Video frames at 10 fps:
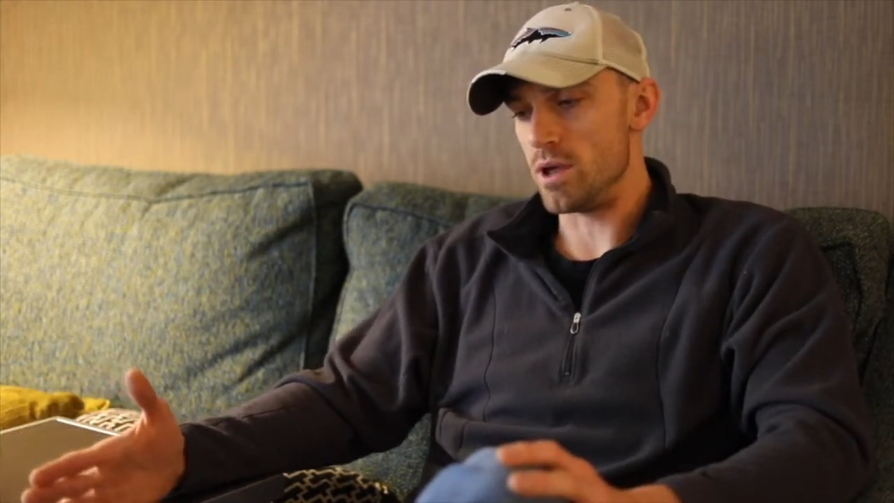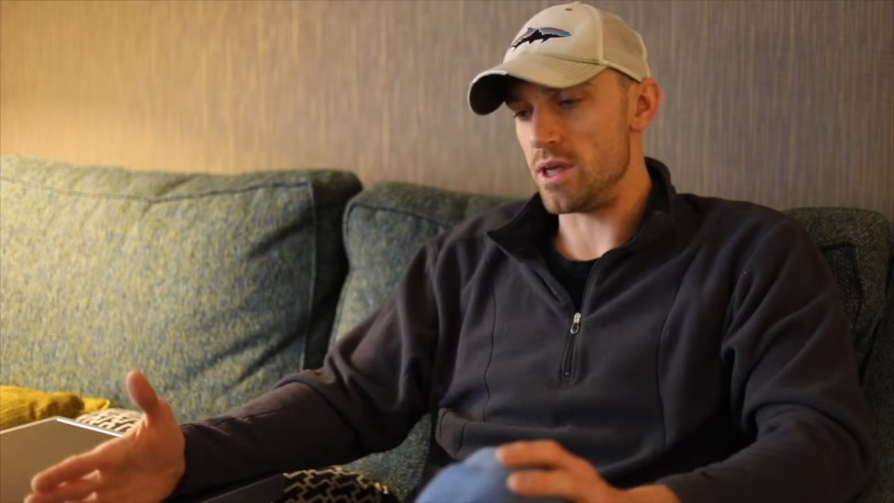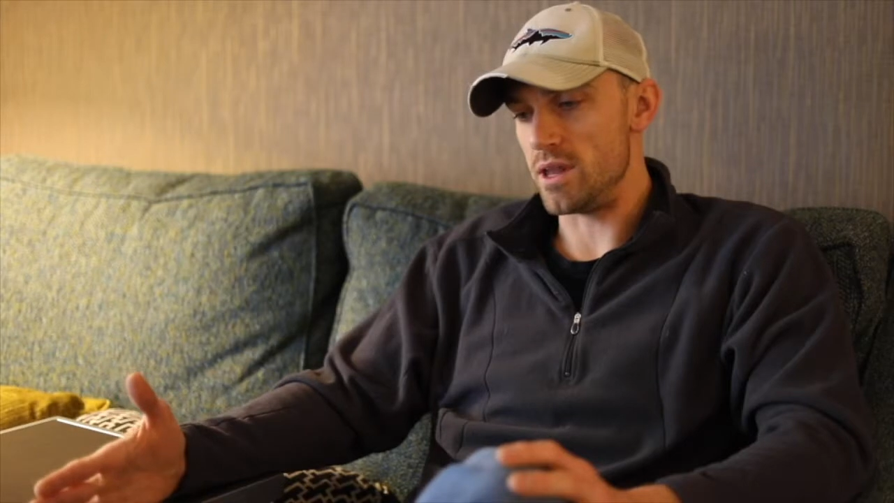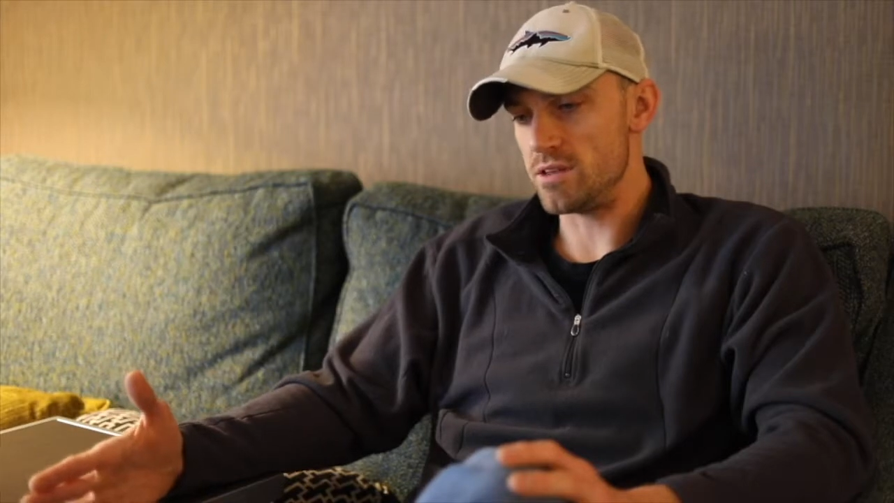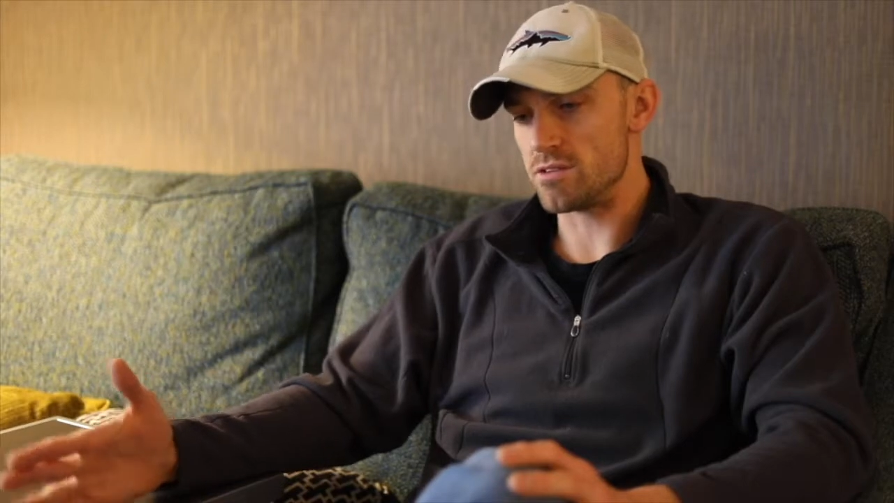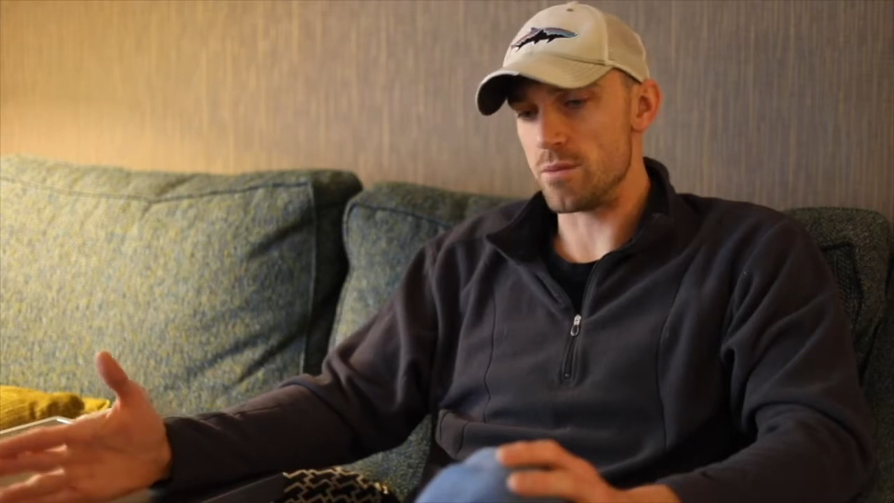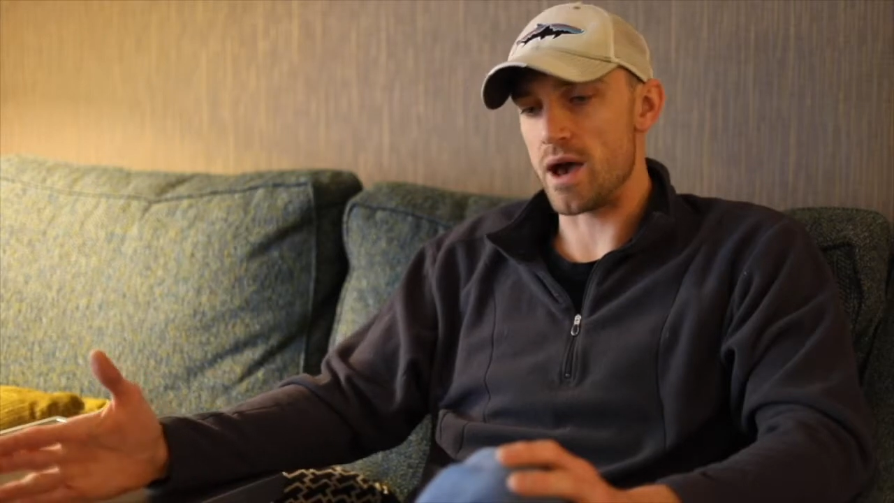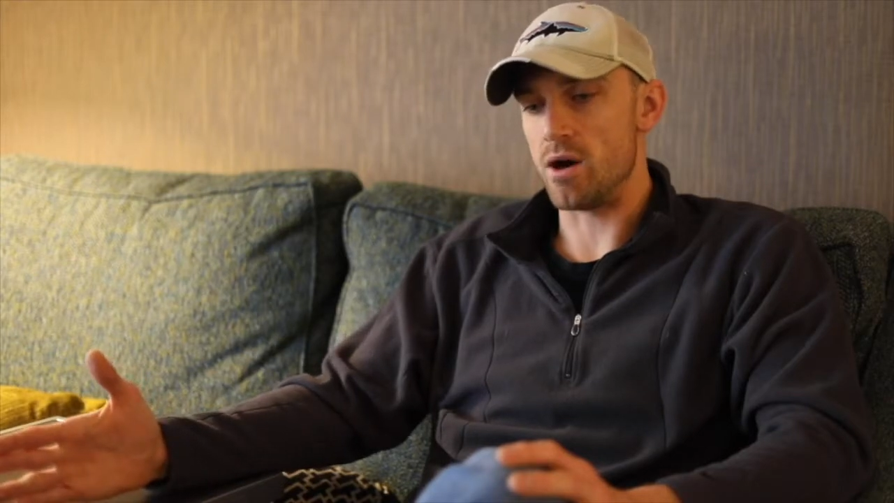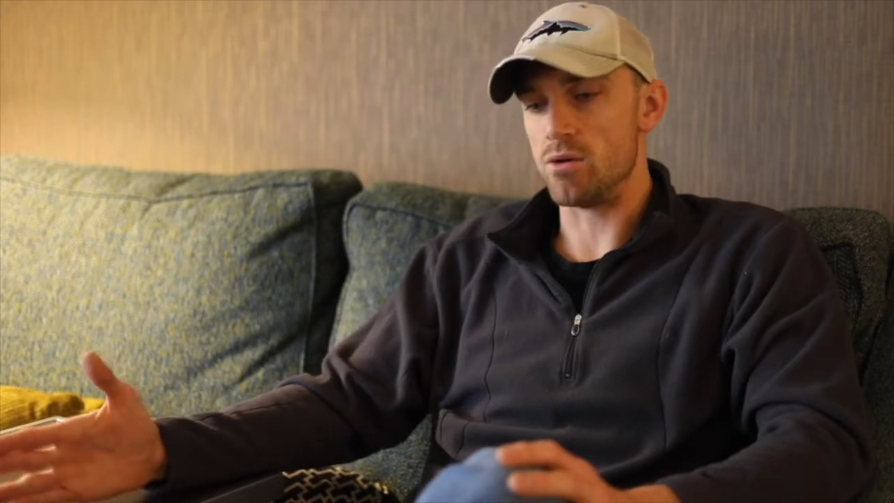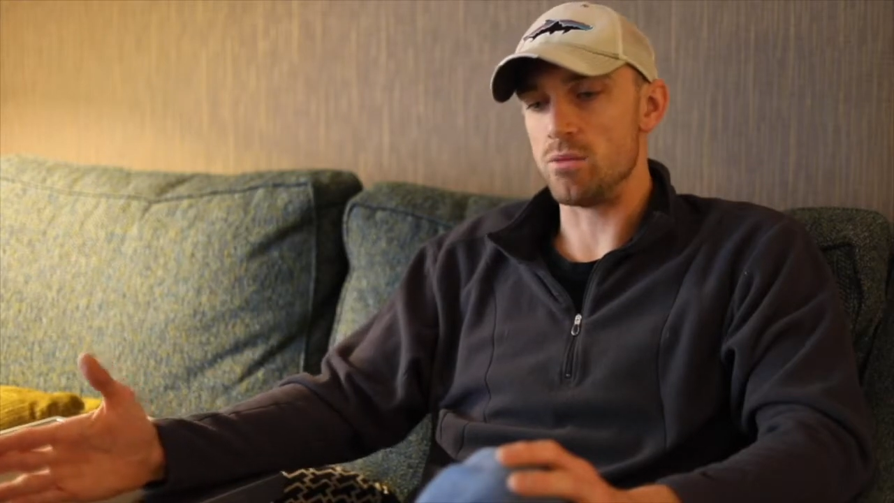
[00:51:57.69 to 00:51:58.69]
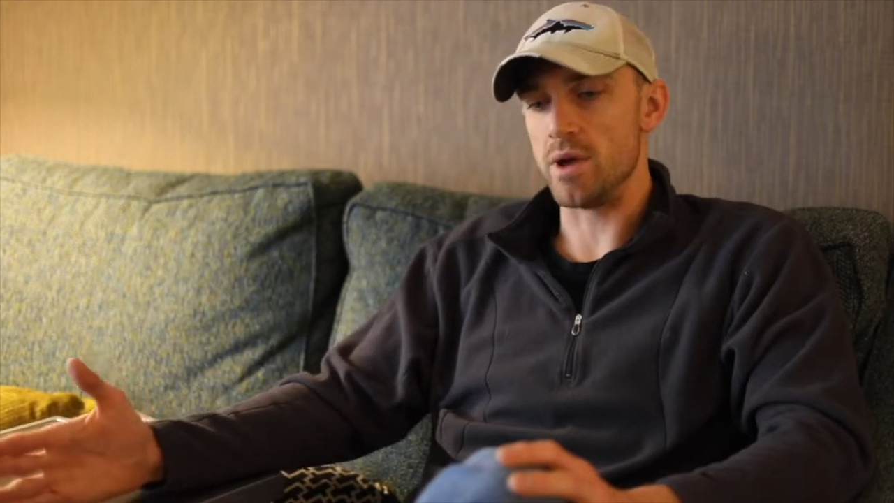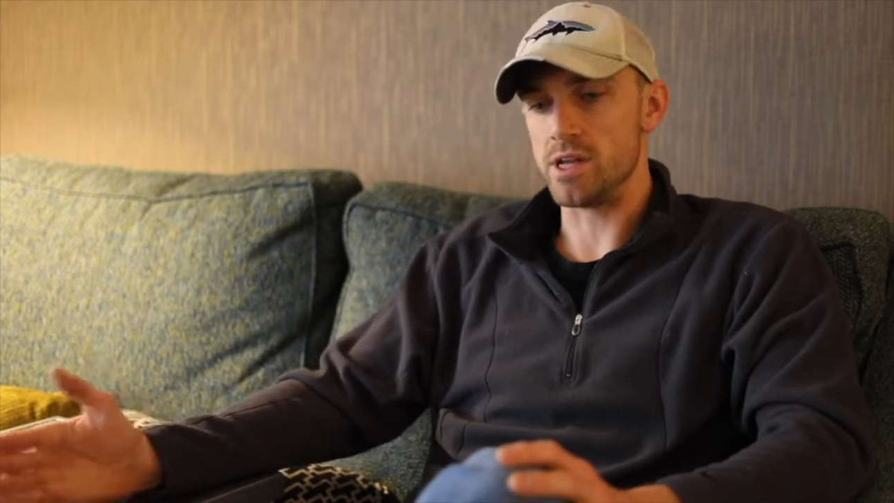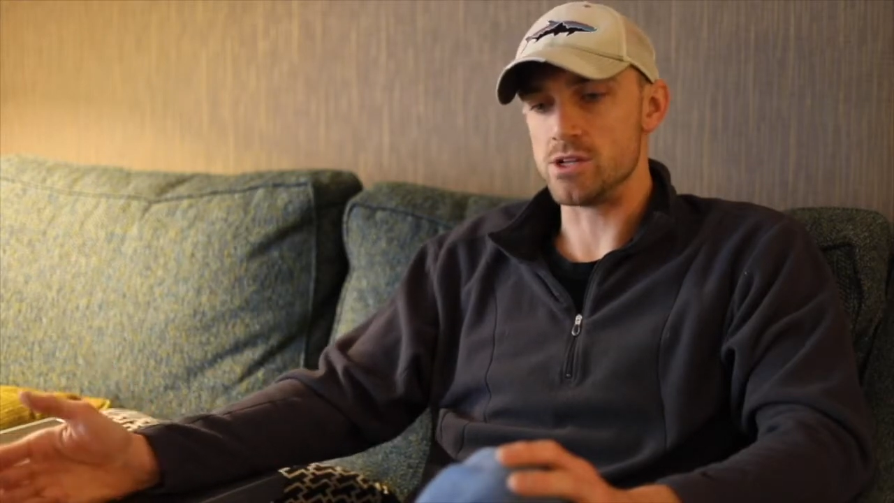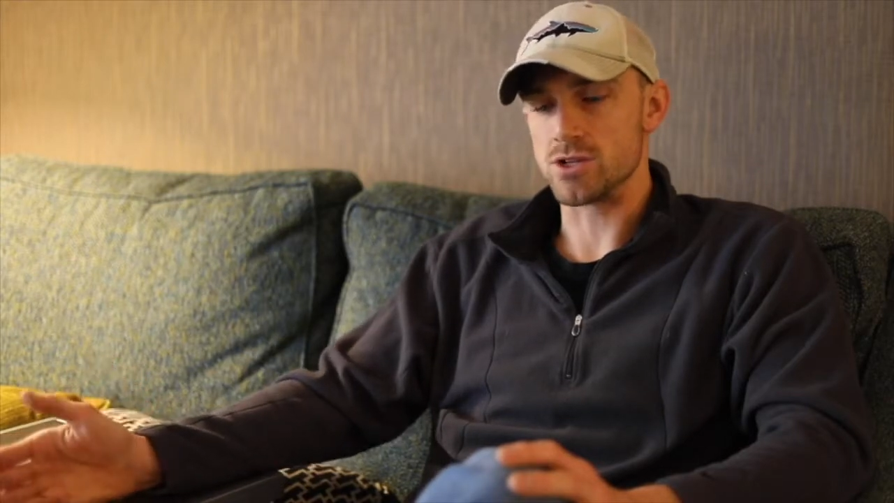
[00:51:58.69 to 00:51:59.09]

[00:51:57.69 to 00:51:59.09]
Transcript: it is about making